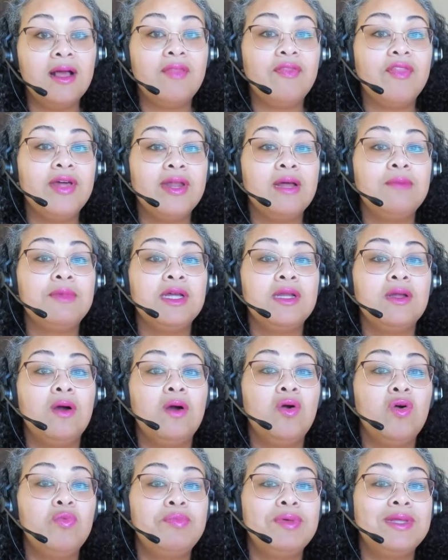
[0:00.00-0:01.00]
then I'm going to
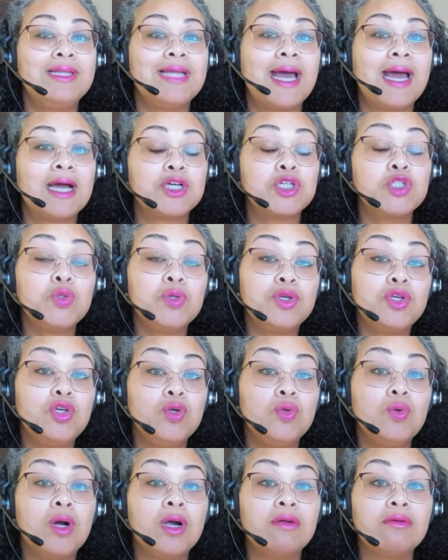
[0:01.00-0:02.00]
open the actual
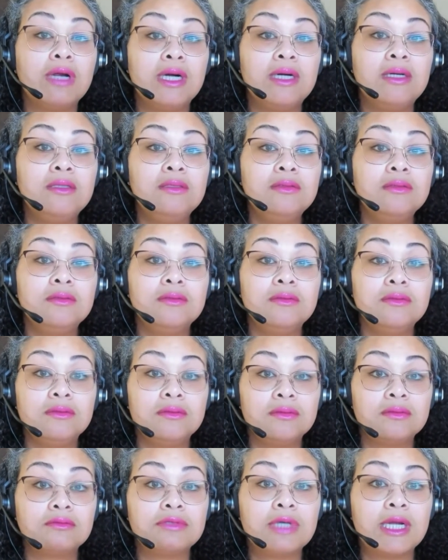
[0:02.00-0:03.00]
URL,
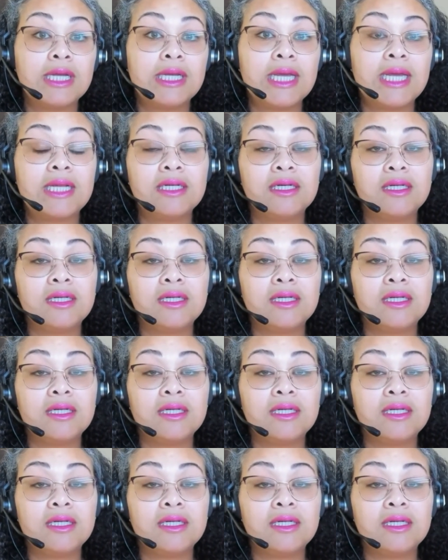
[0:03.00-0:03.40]
right, in